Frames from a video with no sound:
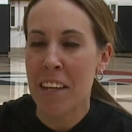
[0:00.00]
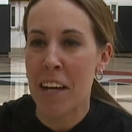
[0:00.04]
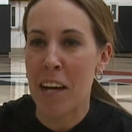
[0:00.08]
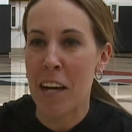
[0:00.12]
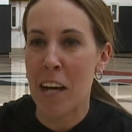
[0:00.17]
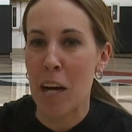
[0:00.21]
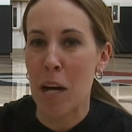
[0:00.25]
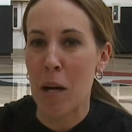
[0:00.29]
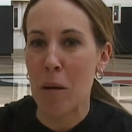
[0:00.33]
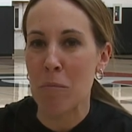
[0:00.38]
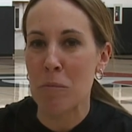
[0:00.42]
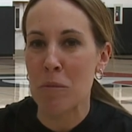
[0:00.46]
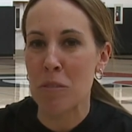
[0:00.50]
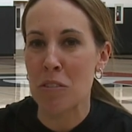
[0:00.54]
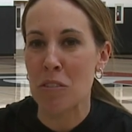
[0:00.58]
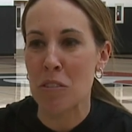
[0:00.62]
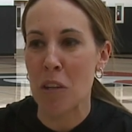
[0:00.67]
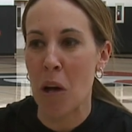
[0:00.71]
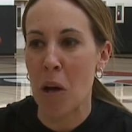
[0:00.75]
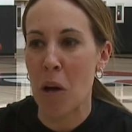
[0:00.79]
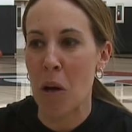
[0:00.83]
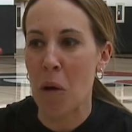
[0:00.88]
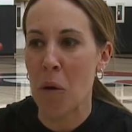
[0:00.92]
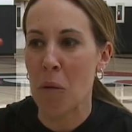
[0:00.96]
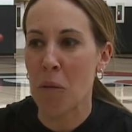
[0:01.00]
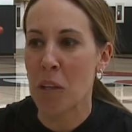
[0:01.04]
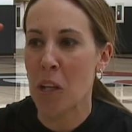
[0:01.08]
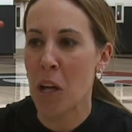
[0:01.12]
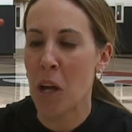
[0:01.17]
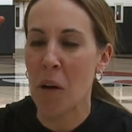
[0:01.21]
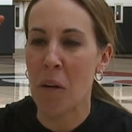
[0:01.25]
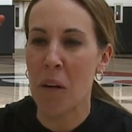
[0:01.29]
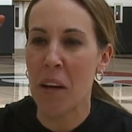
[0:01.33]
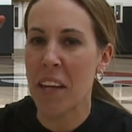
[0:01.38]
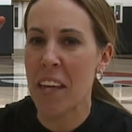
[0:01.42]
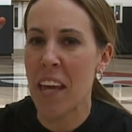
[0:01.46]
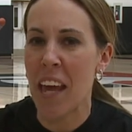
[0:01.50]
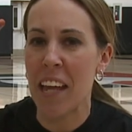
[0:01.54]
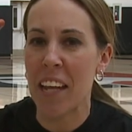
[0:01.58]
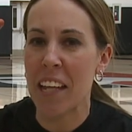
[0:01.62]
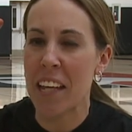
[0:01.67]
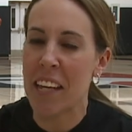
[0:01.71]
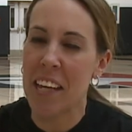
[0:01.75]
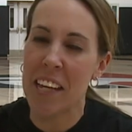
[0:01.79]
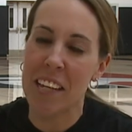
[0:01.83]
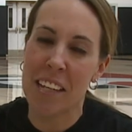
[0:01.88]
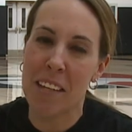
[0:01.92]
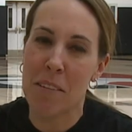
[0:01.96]
Um, so, you know, again,
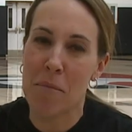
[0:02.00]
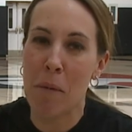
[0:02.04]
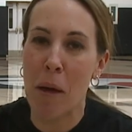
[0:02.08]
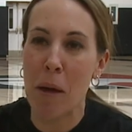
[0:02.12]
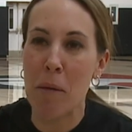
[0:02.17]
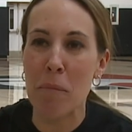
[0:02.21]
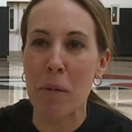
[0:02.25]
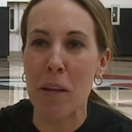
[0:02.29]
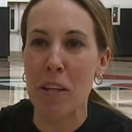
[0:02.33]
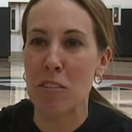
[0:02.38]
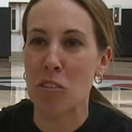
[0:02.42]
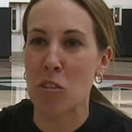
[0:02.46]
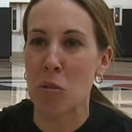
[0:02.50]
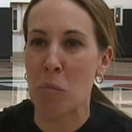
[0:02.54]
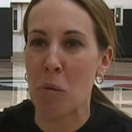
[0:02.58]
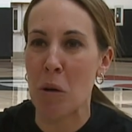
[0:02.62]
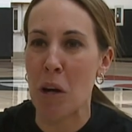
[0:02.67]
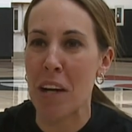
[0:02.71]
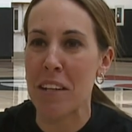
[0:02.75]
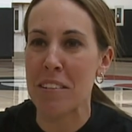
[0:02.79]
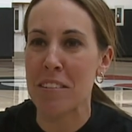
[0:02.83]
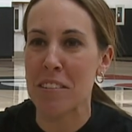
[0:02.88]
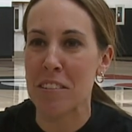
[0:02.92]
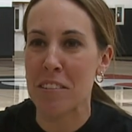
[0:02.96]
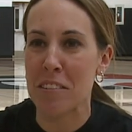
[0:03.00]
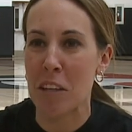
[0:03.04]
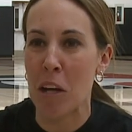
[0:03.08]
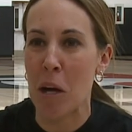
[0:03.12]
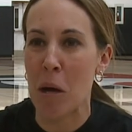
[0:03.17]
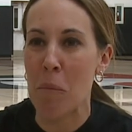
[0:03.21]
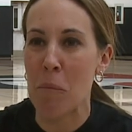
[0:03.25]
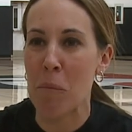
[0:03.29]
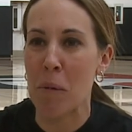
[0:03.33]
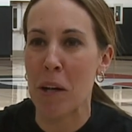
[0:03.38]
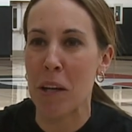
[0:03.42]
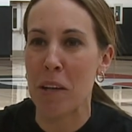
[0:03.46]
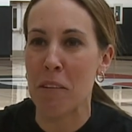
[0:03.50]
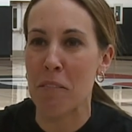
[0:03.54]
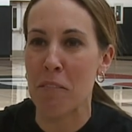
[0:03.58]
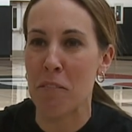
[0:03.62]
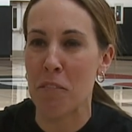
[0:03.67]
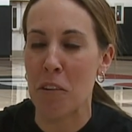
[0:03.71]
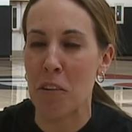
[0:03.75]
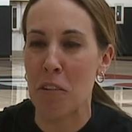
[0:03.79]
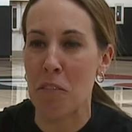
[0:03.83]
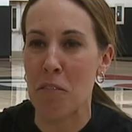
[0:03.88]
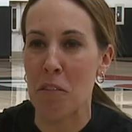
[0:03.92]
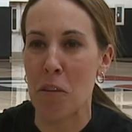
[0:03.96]
it, it might be a surprise to some, but
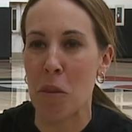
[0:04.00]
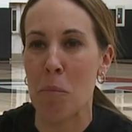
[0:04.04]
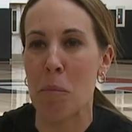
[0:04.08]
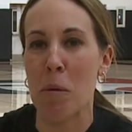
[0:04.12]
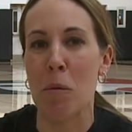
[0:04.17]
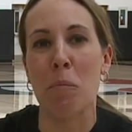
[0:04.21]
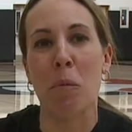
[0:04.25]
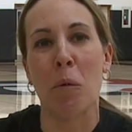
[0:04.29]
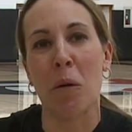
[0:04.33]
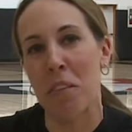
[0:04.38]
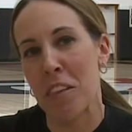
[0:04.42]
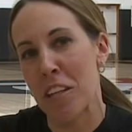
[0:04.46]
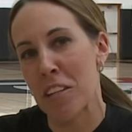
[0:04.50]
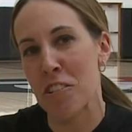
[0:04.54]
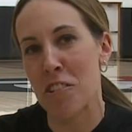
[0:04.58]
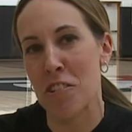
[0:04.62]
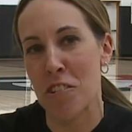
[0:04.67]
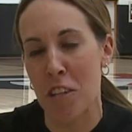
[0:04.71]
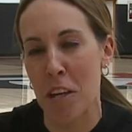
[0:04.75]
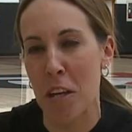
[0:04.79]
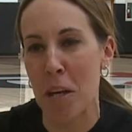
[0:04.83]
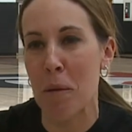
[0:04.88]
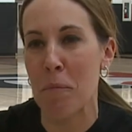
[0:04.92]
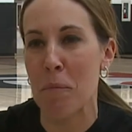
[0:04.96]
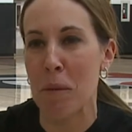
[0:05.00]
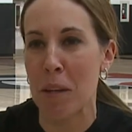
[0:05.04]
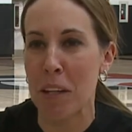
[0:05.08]
for, for the people in this gym